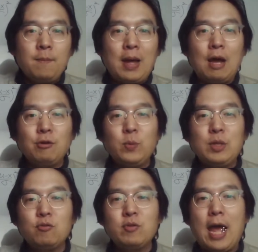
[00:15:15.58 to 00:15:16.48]
do we
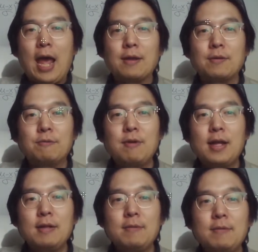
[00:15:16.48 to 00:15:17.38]
do that?
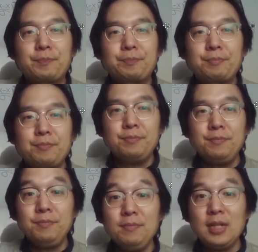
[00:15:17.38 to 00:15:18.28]
Well,
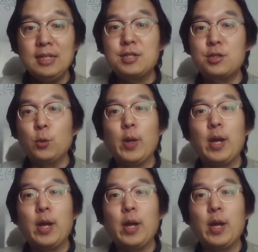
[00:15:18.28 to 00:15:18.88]
let's do it.